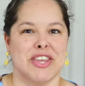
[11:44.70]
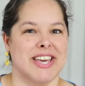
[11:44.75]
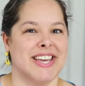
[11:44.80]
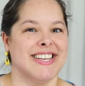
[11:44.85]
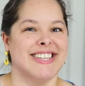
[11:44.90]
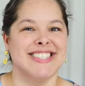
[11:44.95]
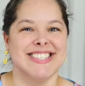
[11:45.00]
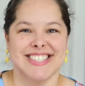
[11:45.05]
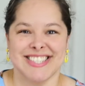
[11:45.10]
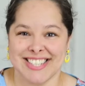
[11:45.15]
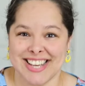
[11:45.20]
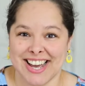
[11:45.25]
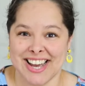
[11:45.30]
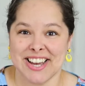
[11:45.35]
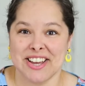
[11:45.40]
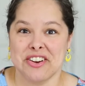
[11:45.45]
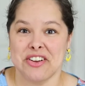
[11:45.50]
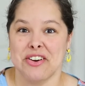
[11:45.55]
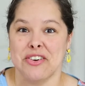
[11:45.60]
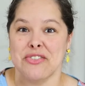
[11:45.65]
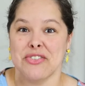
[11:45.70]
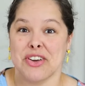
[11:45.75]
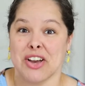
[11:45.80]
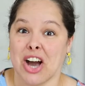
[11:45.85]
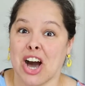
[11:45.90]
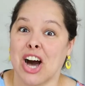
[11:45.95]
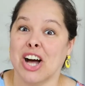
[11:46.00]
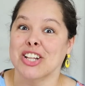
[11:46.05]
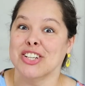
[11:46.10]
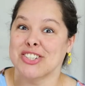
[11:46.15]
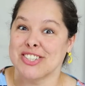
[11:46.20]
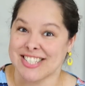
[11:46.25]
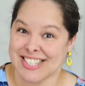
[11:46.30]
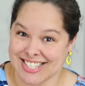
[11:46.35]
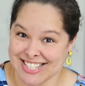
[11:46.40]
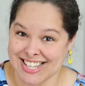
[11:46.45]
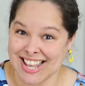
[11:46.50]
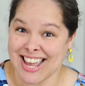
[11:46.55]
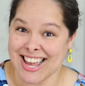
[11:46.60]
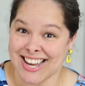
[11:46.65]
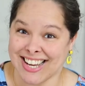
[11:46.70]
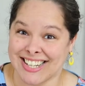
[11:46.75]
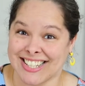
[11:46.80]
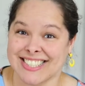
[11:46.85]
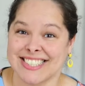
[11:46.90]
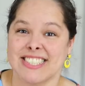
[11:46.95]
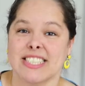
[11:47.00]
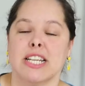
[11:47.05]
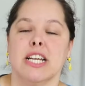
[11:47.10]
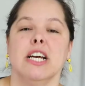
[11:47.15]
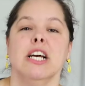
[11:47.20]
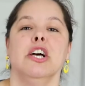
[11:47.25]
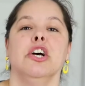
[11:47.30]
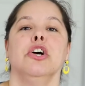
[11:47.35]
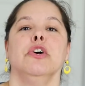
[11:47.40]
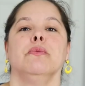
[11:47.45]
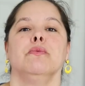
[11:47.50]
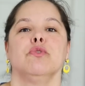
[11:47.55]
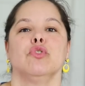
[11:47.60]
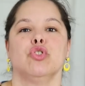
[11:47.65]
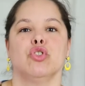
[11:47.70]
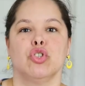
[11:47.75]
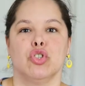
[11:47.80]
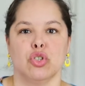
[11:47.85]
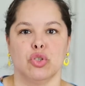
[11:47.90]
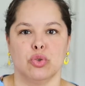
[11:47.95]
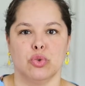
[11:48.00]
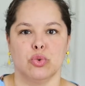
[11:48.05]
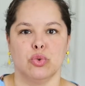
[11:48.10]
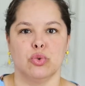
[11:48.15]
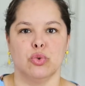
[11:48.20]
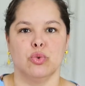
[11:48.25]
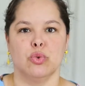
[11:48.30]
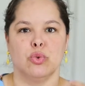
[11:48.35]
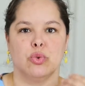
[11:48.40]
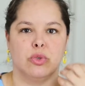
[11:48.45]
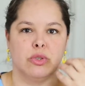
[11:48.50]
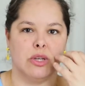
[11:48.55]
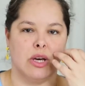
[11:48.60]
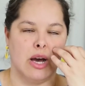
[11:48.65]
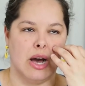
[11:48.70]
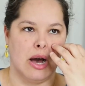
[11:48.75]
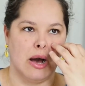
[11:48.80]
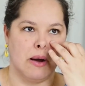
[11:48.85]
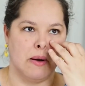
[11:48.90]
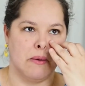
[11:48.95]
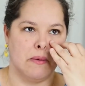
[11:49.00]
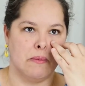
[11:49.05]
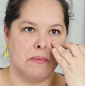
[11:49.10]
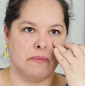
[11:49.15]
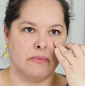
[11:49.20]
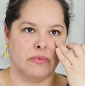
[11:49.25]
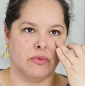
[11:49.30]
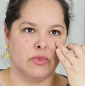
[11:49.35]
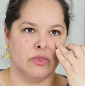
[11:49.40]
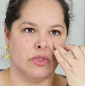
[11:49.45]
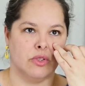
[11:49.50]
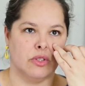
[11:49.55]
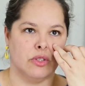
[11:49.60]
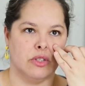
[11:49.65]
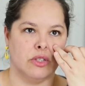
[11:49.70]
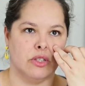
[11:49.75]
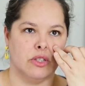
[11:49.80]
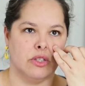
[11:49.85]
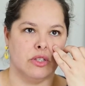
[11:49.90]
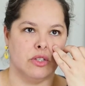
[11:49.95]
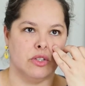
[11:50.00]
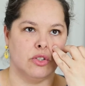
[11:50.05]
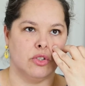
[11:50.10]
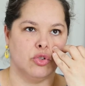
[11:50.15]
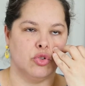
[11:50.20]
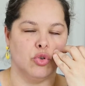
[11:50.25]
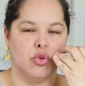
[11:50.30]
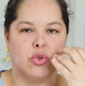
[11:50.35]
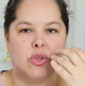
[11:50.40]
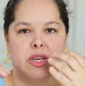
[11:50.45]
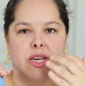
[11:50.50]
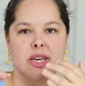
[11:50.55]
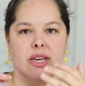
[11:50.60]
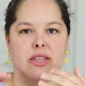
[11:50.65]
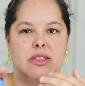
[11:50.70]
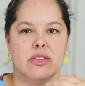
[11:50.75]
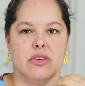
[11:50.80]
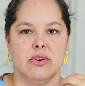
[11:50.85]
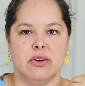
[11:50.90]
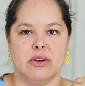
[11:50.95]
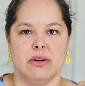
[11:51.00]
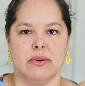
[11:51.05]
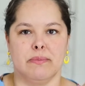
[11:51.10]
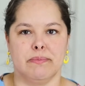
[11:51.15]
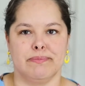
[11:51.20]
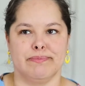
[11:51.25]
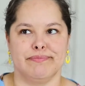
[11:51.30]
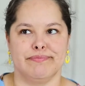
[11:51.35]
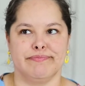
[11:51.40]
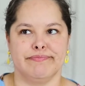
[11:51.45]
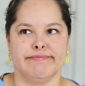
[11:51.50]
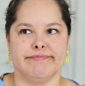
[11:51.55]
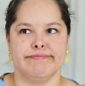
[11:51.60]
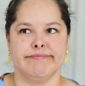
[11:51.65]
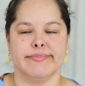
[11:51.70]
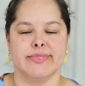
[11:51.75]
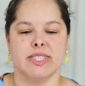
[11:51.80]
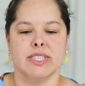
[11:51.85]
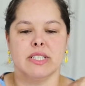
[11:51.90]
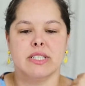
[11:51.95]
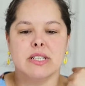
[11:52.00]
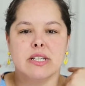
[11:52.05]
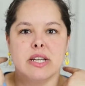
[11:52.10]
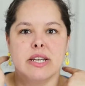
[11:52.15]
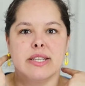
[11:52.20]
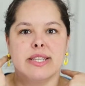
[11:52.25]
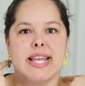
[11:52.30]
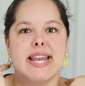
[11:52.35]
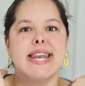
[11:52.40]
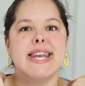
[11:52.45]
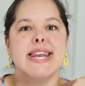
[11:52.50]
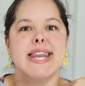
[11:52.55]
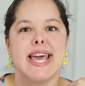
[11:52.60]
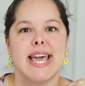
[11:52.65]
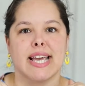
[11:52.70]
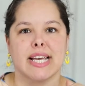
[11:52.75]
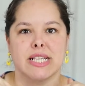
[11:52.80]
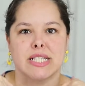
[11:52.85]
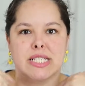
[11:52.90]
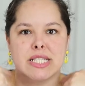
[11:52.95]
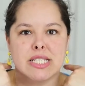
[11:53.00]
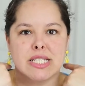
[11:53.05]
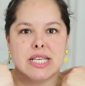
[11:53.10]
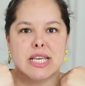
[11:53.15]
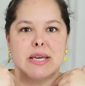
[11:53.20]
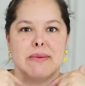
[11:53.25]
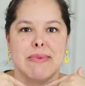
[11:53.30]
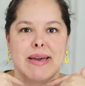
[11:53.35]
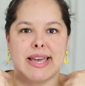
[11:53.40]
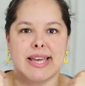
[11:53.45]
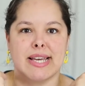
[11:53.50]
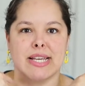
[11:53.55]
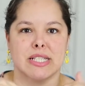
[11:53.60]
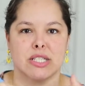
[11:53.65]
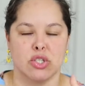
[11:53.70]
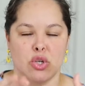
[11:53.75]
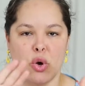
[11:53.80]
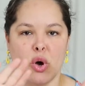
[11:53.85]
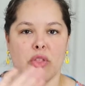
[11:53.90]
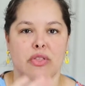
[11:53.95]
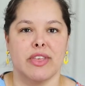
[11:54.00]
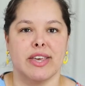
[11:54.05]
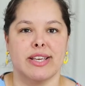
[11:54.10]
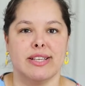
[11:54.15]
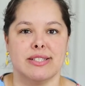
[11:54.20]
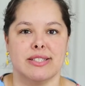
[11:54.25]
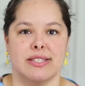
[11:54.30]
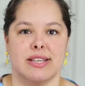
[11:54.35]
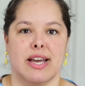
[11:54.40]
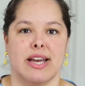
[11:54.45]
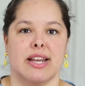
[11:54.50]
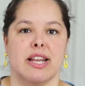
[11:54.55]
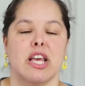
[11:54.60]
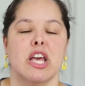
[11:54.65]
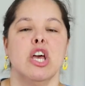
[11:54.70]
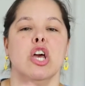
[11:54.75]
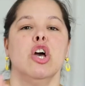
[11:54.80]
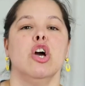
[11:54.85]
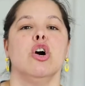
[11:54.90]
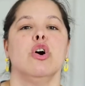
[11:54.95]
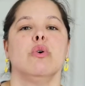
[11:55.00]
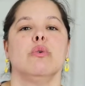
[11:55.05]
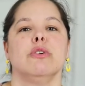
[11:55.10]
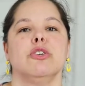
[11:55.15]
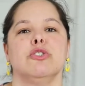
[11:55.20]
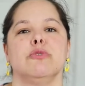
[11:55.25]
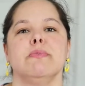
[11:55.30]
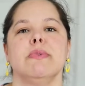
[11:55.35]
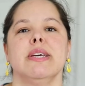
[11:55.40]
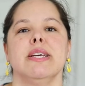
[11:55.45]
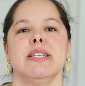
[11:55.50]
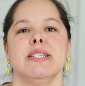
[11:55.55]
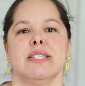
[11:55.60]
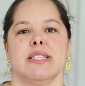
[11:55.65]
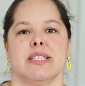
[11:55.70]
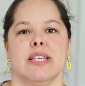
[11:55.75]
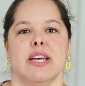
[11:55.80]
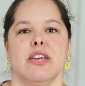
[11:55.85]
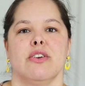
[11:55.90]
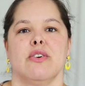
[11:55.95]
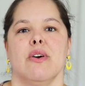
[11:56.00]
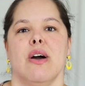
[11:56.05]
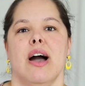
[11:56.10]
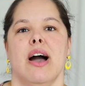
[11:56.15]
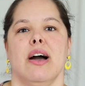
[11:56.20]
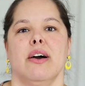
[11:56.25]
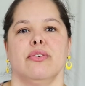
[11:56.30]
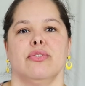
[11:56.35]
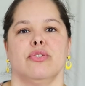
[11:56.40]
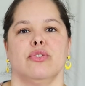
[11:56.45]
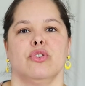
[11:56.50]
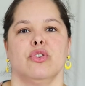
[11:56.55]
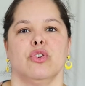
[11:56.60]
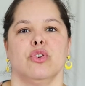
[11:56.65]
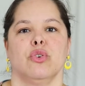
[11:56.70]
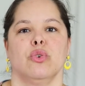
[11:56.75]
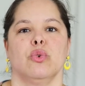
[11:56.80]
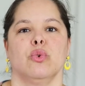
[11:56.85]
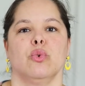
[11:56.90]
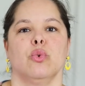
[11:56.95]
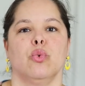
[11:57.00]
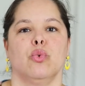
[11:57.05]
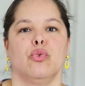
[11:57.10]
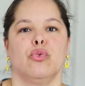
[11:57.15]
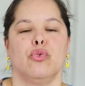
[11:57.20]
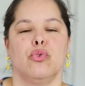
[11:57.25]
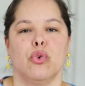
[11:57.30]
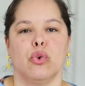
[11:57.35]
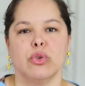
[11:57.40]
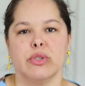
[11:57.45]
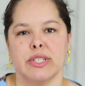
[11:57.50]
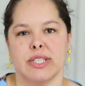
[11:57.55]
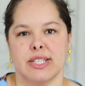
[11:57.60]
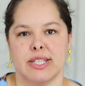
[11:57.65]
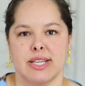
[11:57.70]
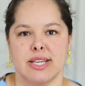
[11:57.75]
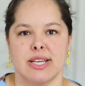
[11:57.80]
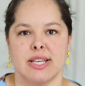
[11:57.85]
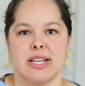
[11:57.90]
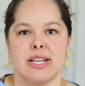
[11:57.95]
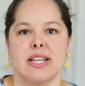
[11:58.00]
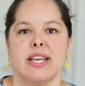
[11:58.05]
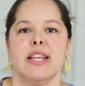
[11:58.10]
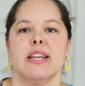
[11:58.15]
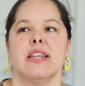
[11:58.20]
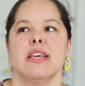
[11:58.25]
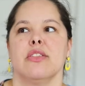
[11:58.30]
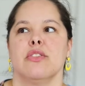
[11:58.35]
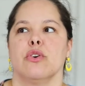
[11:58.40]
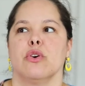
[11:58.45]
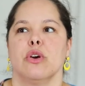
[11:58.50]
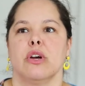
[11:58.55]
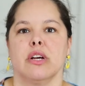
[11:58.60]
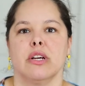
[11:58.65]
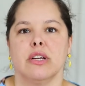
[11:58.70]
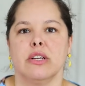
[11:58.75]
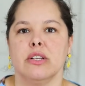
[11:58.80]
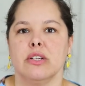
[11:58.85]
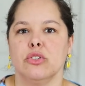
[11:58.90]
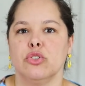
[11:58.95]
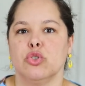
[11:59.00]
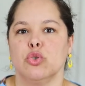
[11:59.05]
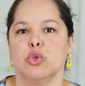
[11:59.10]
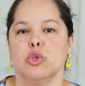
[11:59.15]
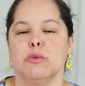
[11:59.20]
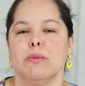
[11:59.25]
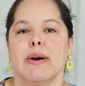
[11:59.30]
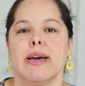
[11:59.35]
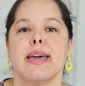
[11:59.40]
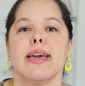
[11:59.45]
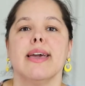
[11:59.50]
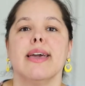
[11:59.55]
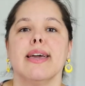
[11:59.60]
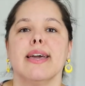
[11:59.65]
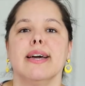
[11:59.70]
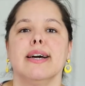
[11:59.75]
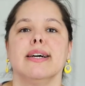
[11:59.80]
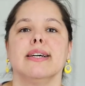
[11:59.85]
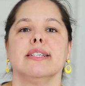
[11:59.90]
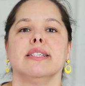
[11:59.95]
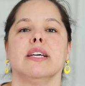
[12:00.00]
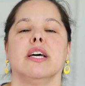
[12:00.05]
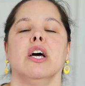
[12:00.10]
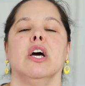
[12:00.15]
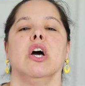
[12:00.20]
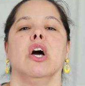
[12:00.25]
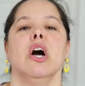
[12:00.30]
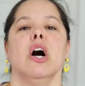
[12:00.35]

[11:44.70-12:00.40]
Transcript: the inside of the collar stand to um, to the the the next seam, I guess. So on the inside, which means that you have to fold it in and either do it by hand